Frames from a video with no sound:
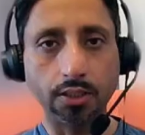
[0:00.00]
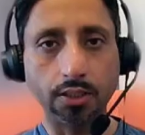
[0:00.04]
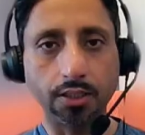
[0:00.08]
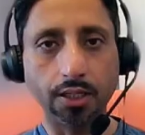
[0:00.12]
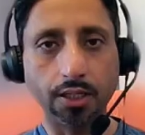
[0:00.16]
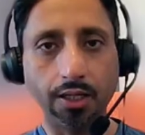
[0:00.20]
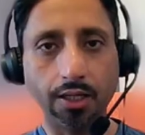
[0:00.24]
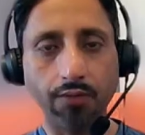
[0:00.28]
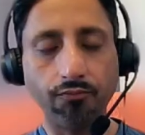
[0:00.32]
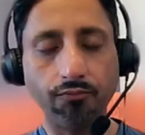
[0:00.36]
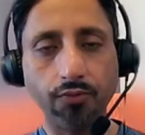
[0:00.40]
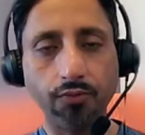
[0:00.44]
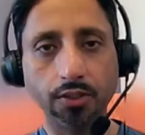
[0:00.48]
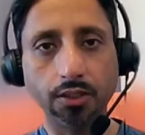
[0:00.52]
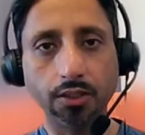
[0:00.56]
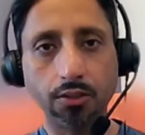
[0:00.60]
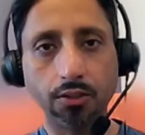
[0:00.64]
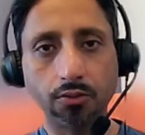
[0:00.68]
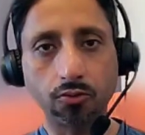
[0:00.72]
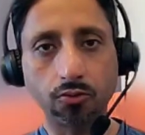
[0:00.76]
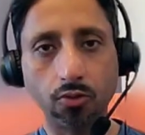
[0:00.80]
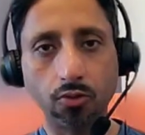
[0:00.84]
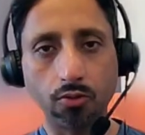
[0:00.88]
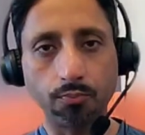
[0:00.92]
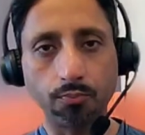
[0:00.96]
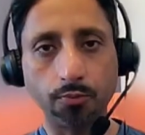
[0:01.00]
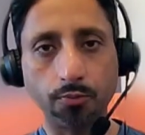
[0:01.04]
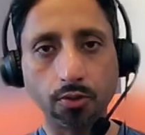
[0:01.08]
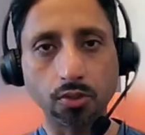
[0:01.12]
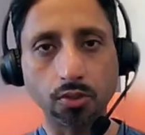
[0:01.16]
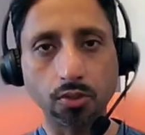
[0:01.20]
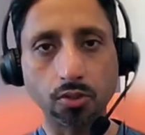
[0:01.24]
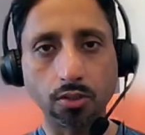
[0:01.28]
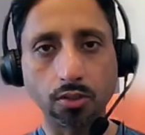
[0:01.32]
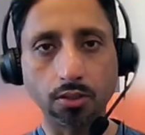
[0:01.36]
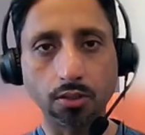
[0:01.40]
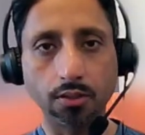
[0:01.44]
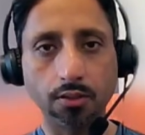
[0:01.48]
every
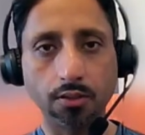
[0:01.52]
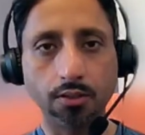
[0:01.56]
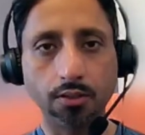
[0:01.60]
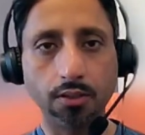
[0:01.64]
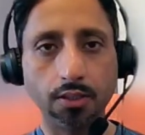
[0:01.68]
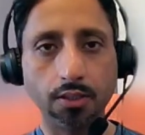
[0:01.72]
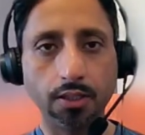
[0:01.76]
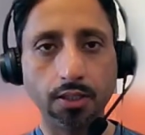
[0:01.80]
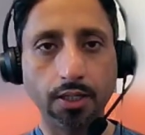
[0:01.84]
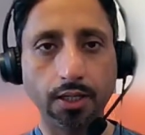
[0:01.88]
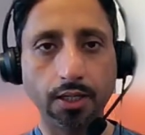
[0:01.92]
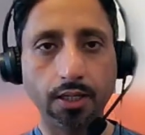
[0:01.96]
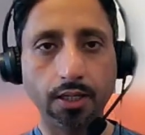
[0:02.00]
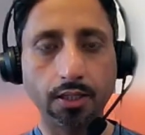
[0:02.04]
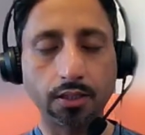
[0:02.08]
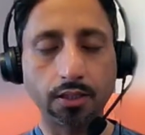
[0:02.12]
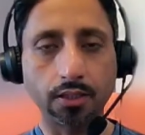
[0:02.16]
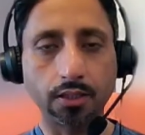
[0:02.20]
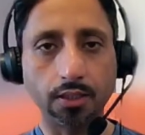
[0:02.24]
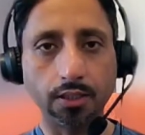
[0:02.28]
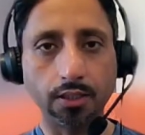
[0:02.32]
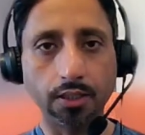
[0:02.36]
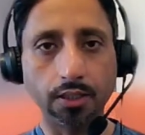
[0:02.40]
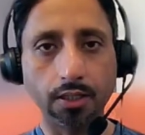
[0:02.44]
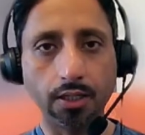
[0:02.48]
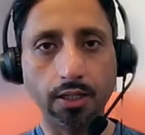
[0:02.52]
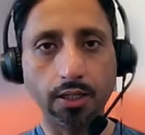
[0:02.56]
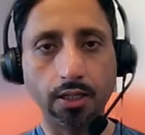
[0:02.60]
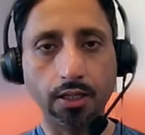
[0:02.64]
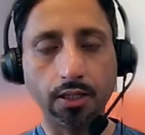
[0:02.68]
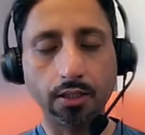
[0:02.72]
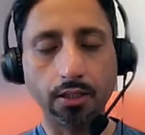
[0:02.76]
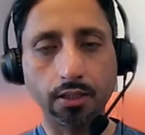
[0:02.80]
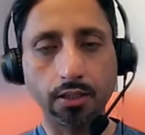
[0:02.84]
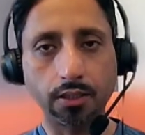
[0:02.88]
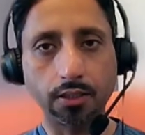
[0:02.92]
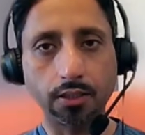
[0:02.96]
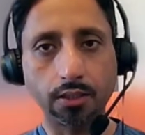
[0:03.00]
corporation has
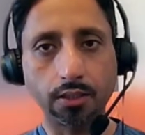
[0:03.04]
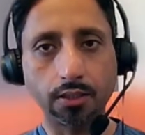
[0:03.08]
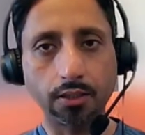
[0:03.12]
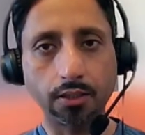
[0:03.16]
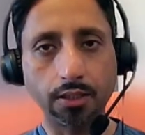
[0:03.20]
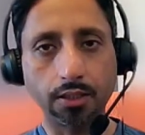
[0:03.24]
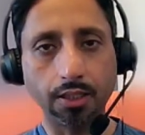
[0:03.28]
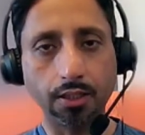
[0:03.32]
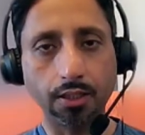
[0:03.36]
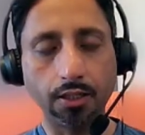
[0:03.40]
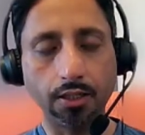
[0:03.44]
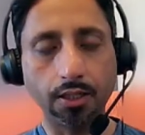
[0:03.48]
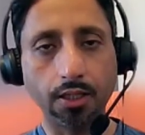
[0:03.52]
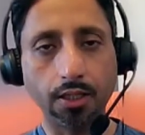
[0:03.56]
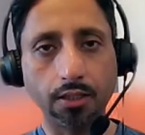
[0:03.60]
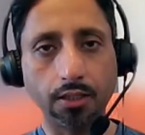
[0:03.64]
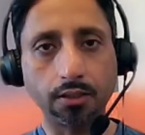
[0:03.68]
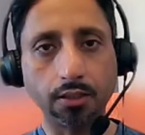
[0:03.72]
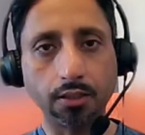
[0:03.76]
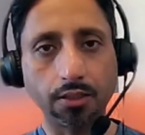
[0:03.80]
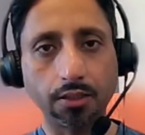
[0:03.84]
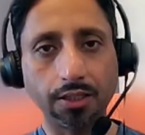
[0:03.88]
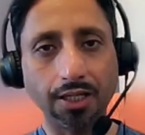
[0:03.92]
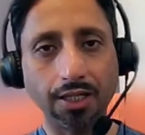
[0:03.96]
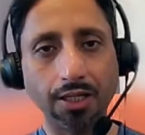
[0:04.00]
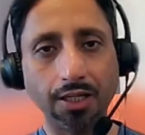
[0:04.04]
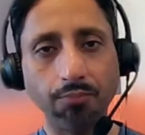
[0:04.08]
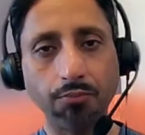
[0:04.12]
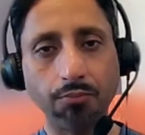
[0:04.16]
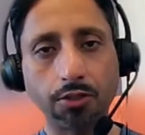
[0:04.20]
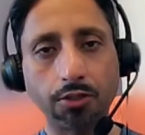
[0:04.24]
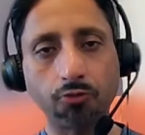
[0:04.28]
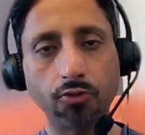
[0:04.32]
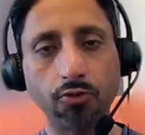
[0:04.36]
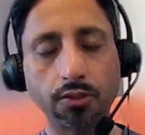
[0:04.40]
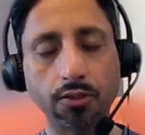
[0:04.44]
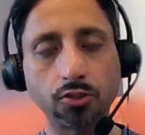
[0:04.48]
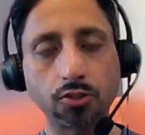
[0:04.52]
the same
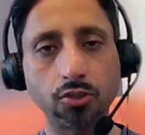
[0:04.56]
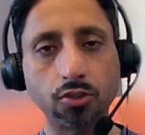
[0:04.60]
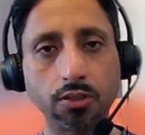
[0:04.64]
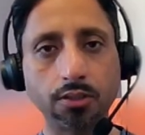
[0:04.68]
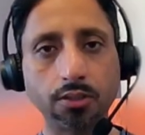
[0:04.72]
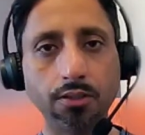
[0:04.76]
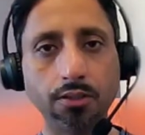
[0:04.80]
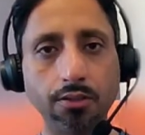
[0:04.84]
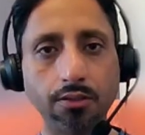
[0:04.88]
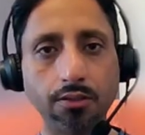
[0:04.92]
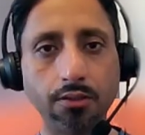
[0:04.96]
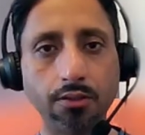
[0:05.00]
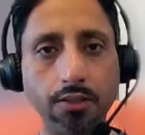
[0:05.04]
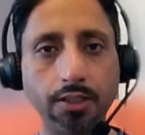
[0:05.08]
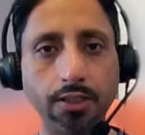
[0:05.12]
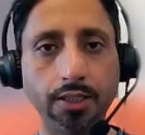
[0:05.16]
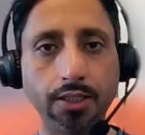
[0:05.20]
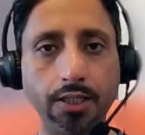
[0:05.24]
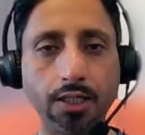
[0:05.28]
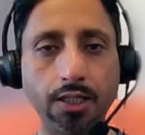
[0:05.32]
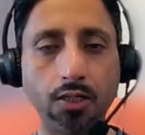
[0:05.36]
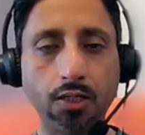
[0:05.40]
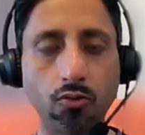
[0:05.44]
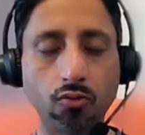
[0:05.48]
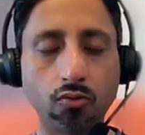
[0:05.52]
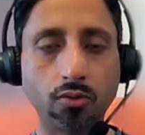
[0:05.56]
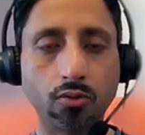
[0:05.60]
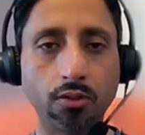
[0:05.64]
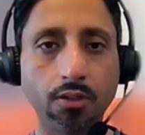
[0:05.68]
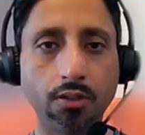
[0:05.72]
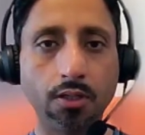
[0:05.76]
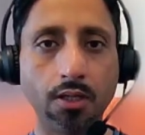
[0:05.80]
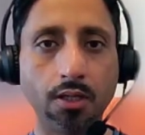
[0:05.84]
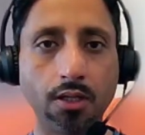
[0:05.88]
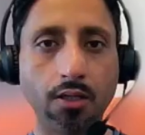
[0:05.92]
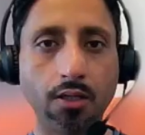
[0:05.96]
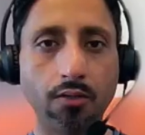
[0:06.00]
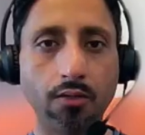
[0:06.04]
structure layout
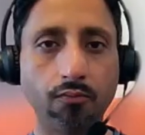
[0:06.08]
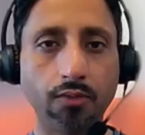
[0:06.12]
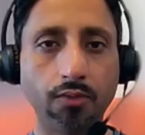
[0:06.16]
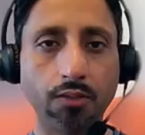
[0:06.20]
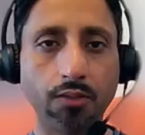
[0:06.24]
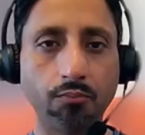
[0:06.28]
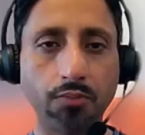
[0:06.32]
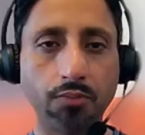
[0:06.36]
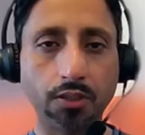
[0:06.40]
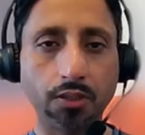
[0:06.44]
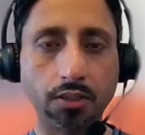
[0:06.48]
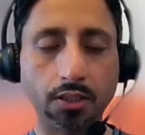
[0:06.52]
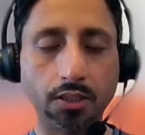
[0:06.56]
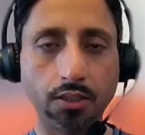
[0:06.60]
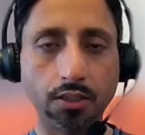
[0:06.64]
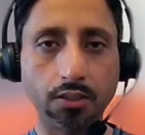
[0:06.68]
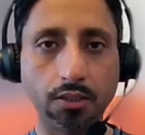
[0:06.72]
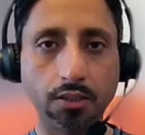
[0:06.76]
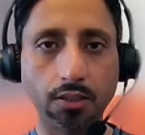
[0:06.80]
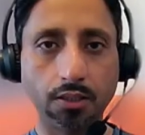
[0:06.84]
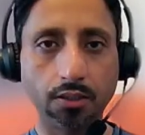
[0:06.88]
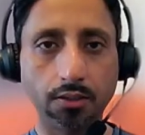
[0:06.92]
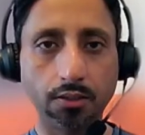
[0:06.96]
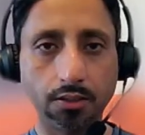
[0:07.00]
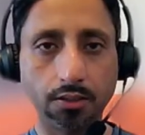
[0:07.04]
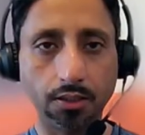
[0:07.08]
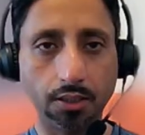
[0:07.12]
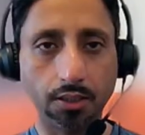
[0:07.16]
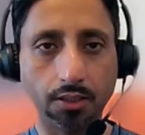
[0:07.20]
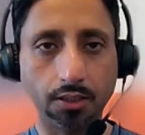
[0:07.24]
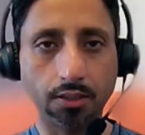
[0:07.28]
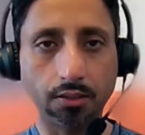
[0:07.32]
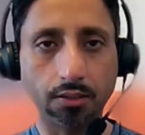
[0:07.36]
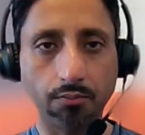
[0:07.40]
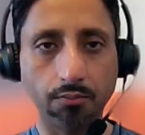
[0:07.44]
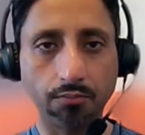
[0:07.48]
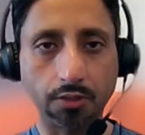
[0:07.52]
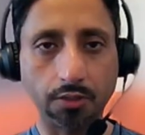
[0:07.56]
when presenting the
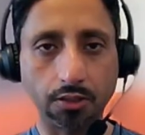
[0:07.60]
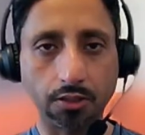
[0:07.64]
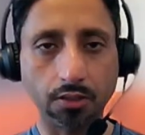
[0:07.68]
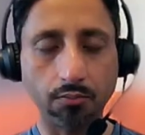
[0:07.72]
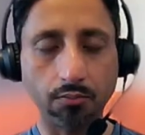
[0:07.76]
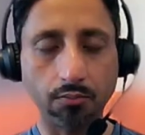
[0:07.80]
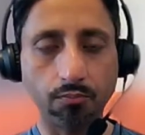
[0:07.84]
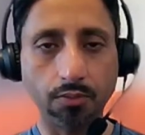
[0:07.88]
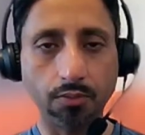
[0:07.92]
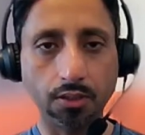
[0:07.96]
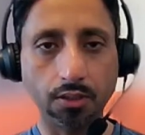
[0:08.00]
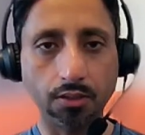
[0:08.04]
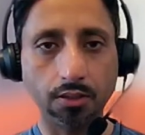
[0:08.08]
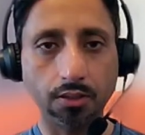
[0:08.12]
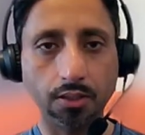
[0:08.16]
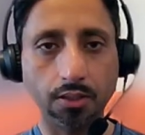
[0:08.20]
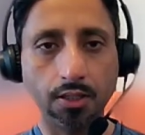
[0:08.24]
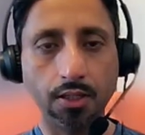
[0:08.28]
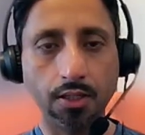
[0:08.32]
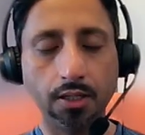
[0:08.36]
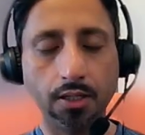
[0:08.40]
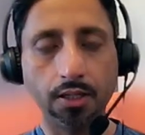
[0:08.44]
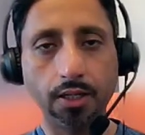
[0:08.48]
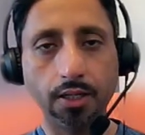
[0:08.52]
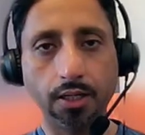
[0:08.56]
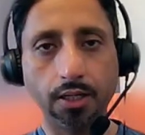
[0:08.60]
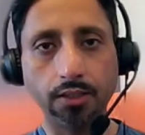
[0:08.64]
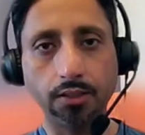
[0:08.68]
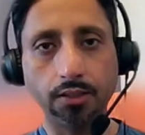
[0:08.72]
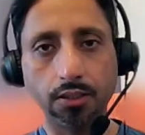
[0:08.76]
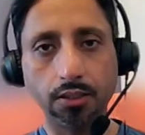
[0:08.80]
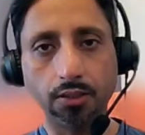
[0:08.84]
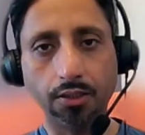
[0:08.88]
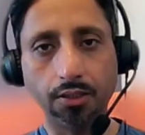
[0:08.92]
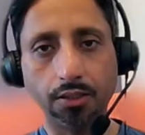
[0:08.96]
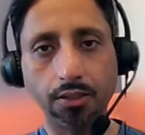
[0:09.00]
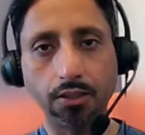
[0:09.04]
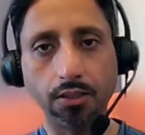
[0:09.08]
income statement. And the
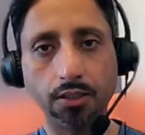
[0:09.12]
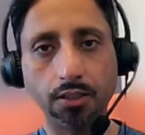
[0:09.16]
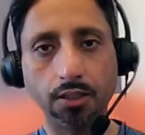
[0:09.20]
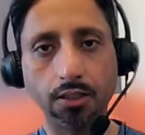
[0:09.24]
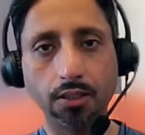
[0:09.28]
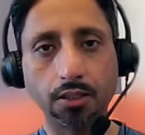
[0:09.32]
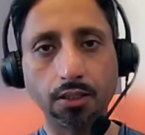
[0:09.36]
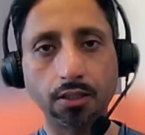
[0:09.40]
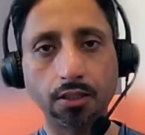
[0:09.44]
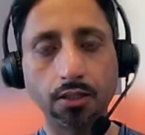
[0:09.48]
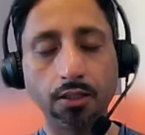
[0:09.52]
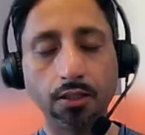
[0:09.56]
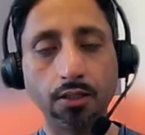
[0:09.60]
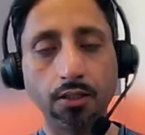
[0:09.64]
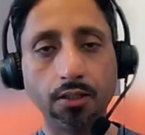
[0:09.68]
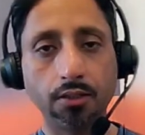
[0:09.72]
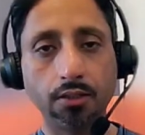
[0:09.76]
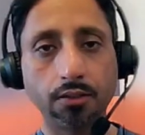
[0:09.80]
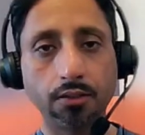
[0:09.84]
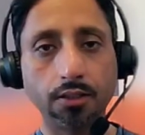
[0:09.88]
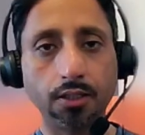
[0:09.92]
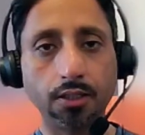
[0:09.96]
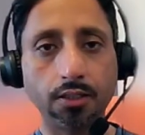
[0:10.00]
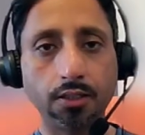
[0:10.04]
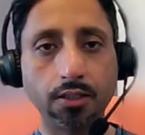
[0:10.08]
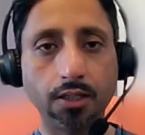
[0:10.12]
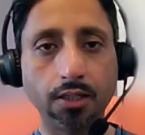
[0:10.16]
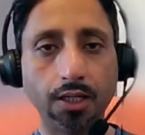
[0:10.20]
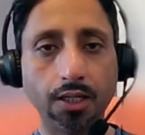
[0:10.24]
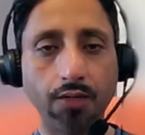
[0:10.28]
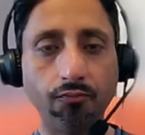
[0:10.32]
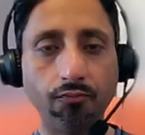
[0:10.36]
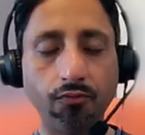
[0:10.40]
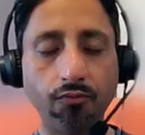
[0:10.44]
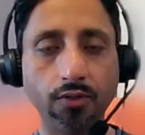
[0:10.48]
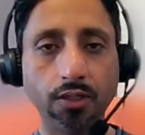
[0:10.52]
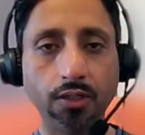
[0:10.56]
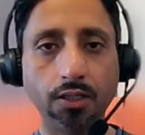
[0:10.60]
reason is that
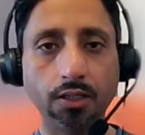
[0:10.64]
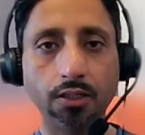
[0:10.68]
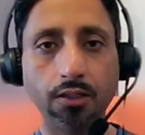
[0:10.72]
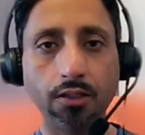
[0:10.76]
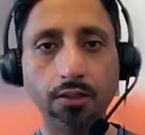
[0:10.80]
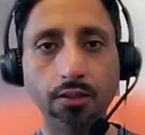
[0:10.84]
every